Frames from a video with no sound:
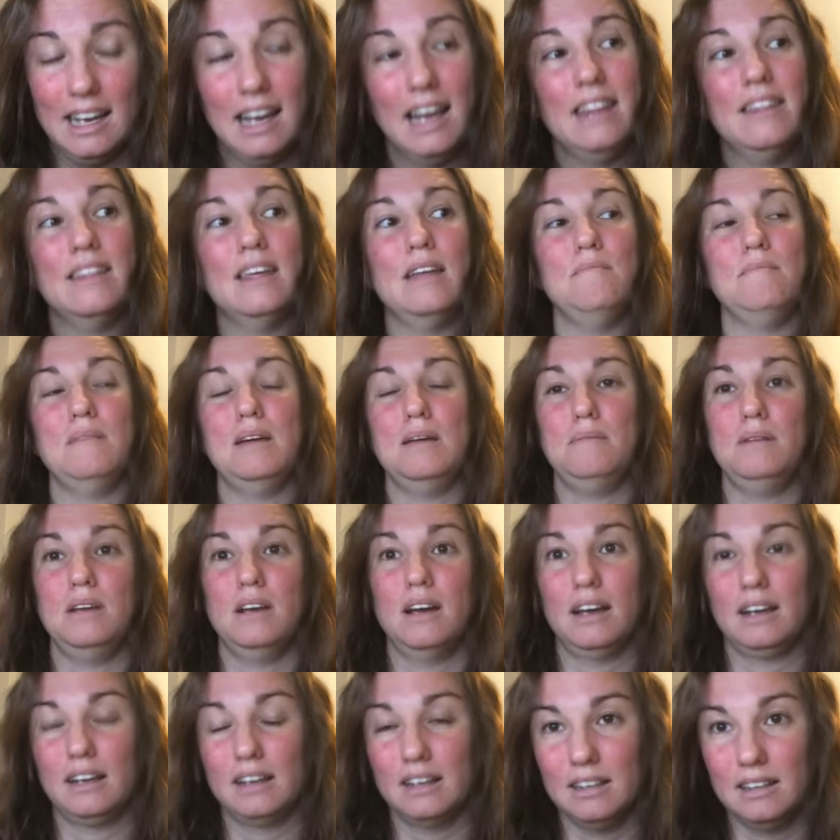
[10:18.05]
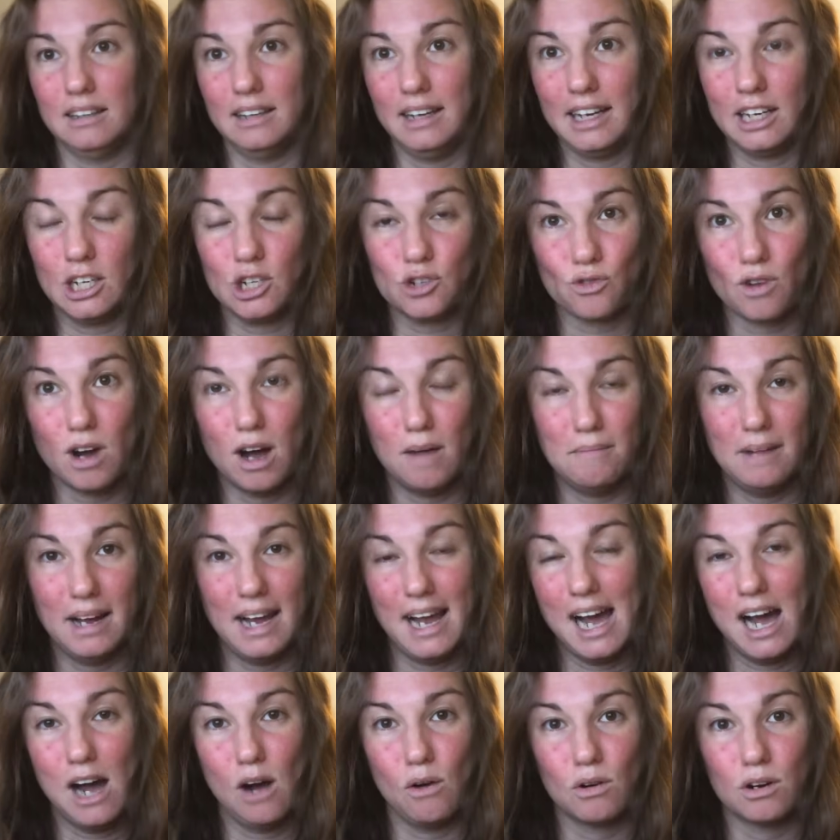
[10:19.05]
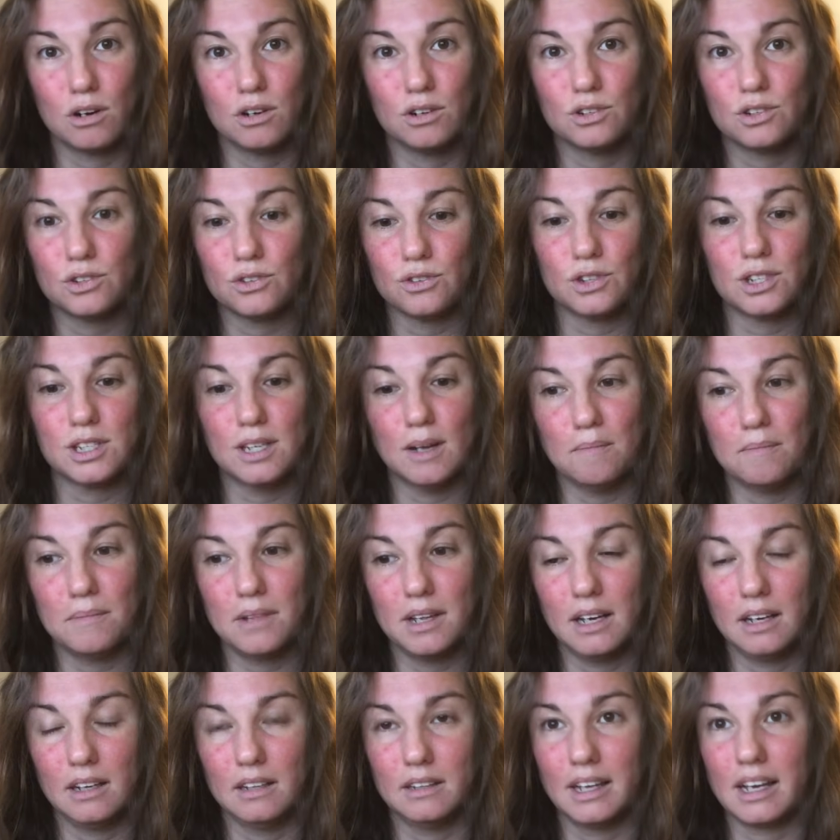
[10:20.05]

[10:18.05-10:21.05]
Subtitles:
And then maybe I can like drop my hours or something.